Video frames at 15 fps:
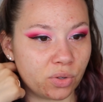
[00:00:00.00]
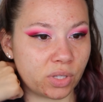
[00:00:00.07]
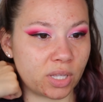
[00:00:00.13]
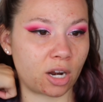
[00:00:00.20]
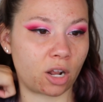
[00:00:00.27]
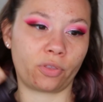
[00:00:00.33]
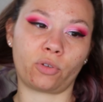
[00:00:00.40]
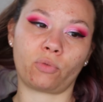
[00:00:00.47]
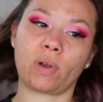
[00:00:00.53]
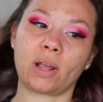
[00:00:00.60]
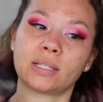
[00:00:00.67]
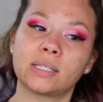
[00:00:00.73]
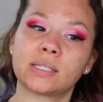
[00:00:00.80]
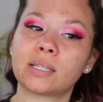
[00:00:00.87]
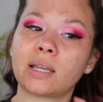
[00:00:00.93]
use that on the
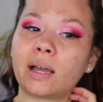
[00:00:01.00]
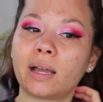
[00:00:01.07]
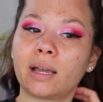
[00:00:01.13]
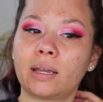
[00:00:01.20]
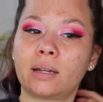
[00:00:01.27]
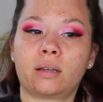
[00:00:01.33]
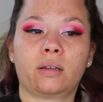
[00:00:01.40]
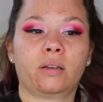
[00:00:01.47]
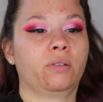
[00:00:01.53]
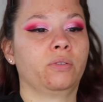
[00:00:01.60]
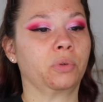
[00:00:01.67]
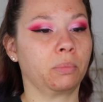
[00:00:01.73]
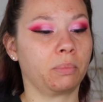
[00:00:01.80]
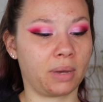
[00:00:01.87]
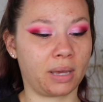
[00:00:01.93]
right side
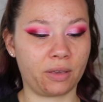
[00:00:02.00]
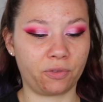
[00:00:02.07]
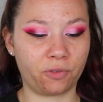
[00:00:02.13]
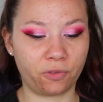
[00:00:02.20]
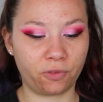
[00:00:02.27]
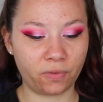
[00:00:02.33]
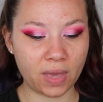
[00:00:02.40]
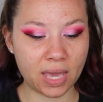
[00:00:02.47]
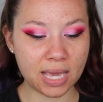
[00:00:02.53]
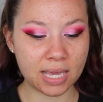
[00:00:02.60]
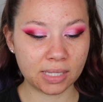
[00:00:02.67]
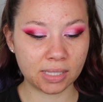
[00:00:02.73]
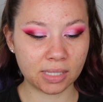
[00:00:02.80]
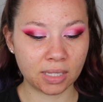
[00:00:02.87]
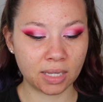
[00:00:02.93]
of my
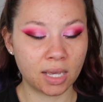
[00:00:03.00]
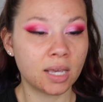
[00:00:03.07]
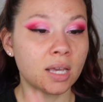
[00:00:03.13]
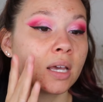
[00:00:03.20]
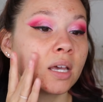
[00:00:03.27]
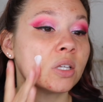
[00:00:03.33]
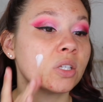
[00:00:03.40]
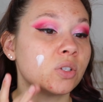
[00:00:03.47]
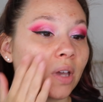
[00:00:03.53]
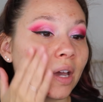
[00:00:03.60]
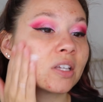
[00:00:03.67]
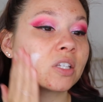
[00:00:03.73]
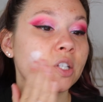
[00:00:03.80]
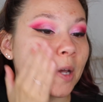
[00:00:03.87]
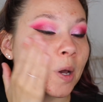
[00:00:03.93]
face. As you
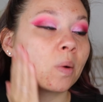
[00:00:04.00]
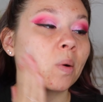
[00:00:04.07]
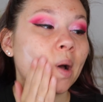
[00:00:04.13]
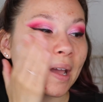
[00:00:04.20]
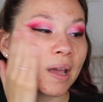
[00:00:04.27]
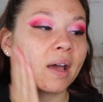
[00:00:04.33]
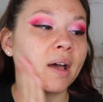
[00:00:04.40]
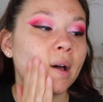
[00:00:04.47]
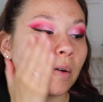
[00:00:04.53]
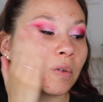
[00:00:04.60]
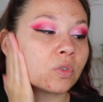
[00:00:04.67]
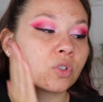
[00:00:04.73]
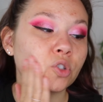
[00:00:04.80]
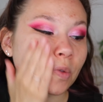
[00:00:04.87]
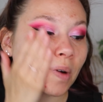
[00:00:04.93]
guys know, I
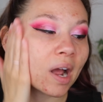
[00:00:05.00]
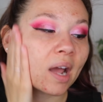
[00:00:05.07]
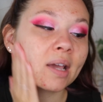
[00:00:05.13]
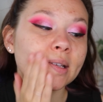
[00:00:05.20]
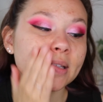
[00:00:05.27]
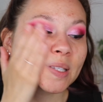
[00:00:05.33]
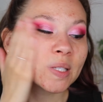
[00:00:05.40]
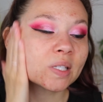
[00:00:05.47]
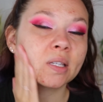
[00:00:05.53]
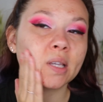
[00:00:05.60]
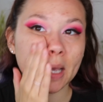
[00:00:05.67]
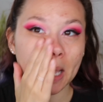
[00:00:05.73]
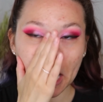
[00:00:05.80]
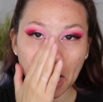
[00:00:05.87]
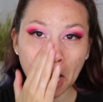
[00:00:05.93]
have dry
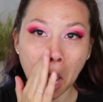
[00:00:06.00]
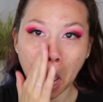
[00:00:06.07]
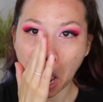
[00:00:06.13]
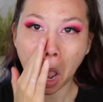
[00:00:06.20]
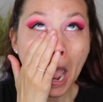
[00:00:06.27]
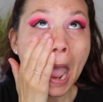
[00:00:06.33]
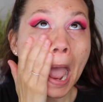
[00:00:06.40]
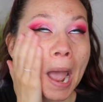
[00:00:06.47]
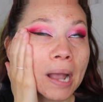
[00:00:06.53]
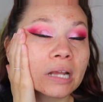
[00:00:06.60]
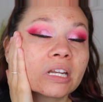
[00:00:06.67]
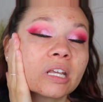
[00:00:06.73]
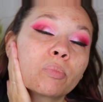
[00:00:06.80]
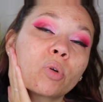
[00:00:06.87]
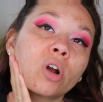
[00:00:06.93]
skin,
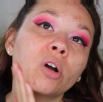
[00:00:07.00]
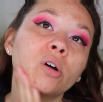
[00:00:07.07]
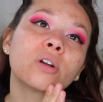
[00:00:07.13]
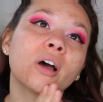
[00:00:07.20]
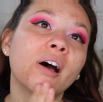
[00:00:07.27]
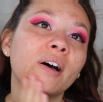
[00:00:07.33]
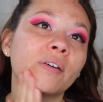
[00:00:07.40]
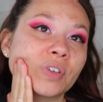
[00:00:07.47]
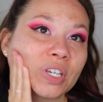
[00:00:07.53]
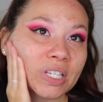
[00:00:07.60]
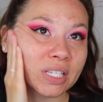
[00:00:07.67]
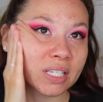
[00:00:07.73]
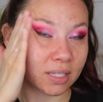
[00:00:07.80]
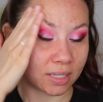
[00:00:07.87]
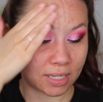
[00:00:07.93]
acne prone,
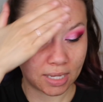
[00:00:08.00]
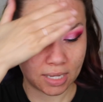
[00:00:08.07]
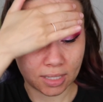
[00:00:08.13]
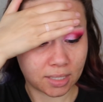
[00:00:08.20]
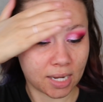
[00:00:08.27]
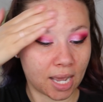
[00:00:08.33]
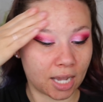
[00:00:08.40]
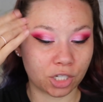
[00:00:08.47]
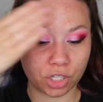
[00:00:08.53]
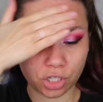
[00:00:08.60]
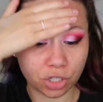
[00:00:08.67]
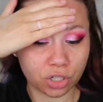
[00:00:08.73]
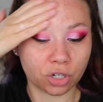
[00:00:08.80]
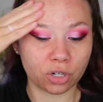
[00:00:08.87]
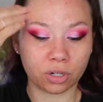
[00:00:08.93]
obviously,
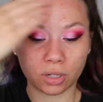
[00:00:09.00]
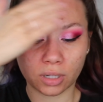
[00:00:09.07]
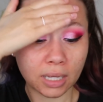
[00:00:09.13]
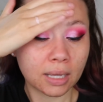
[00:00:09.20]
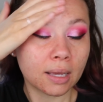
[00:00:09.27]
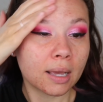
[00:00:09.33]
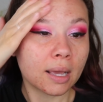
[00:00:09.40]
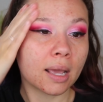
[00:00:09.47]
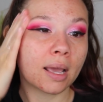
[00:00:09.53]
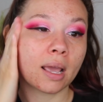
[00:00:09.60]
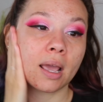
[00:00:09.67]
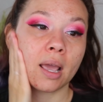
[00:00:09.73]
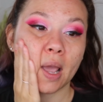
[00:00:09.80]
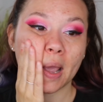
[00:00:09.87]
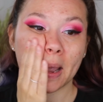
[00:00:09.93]
textured,
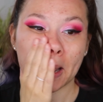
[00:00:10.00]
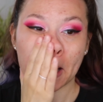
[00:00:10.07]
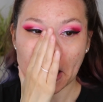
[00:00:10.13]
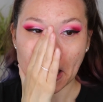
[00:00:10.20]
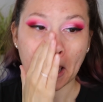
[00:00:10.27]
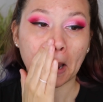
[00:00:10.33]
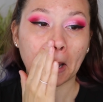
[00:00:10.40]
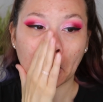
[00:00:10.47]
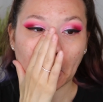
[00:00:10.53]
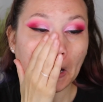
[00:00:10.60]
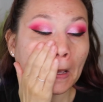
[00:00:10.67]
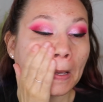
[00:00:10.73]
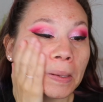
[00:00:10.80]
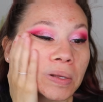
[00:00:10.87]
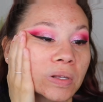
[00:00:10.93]
and
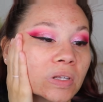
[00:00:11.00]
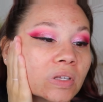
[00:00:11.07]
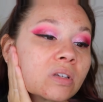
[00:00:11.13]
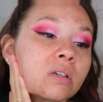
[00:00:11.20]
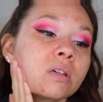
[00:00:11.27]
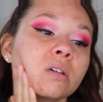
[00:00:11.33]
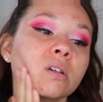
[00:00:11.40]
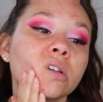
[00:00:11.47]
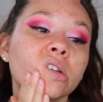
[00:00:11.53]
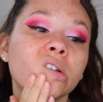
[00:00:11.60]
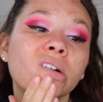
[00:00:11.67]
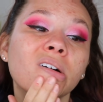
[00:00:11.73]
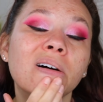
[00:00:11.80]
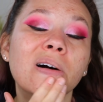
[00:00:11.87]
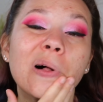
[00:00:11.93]

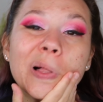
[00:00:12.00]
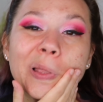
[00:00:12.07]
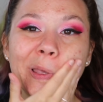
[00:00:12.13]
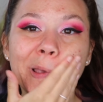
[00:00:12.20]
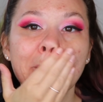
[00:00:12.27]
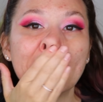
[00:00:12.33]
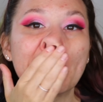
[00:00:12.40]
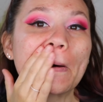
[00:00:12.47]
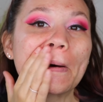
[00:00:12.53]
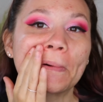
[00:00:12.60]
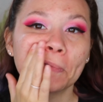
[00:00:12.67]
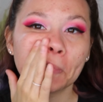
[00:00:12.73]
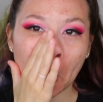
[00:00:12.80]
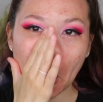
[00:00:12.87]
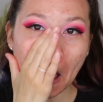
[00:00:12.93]
all the above.